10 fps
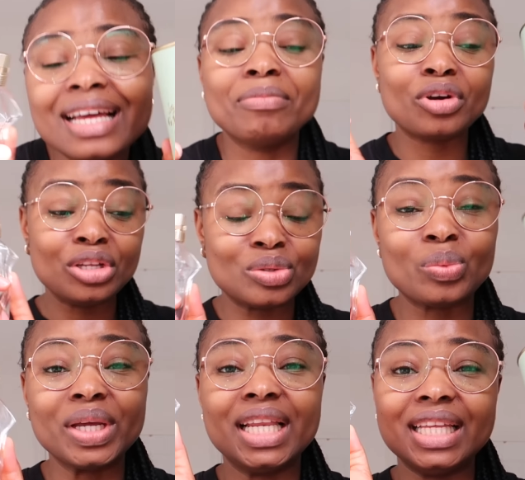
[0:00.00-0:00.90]
I'm going to
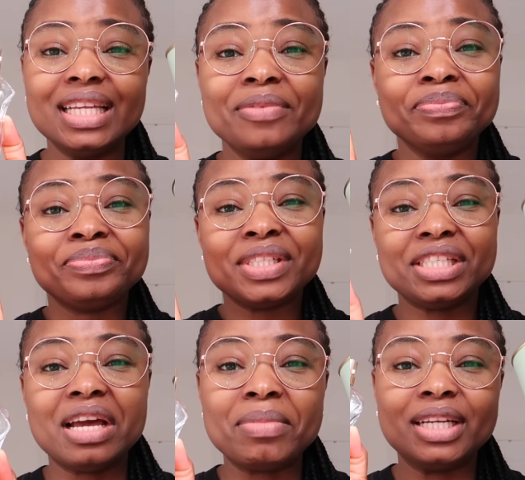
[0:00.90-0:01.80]
quickly
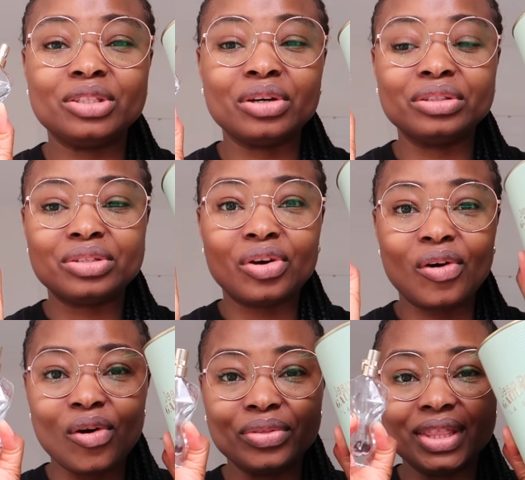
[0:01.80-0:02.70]
share my thoughts
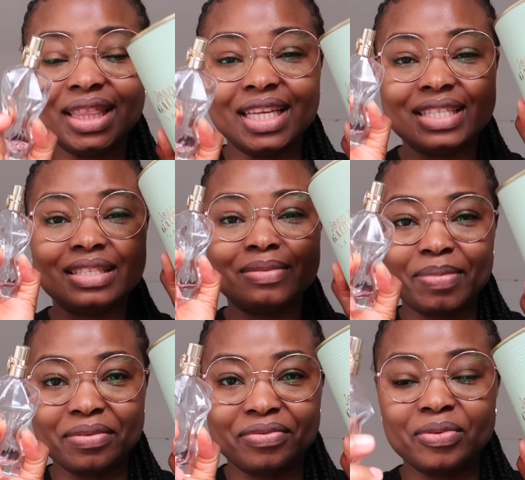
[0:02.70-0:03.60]
on this
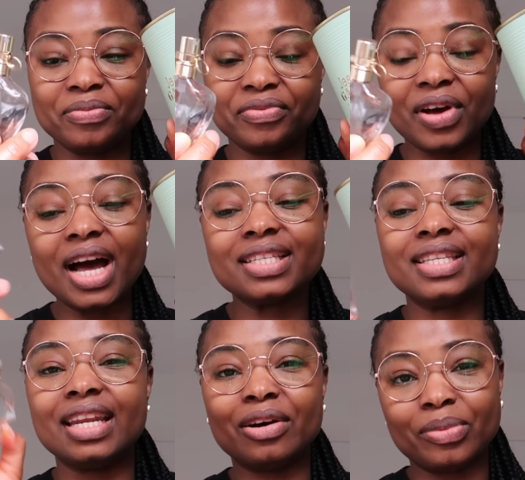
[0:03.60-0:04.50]
perfume first,
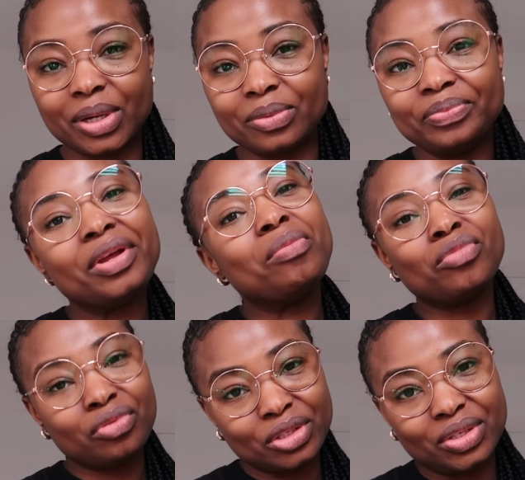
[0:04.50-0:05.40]
then I will
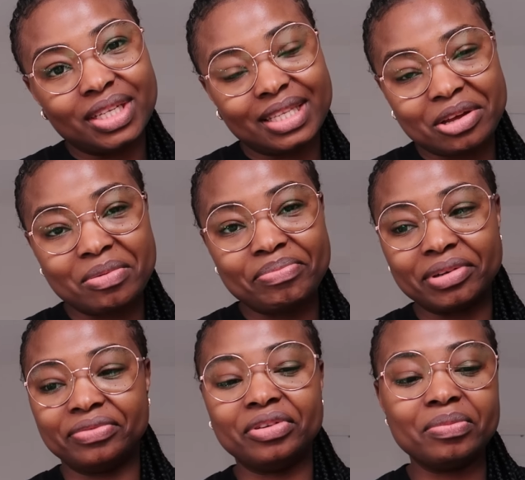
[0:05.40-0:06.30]
move on to the second
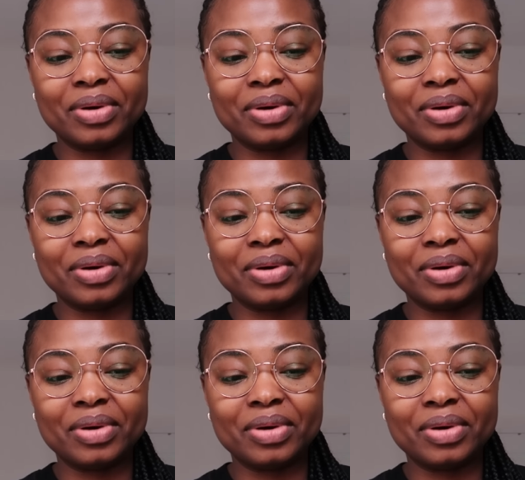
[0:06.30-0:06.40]
perfume.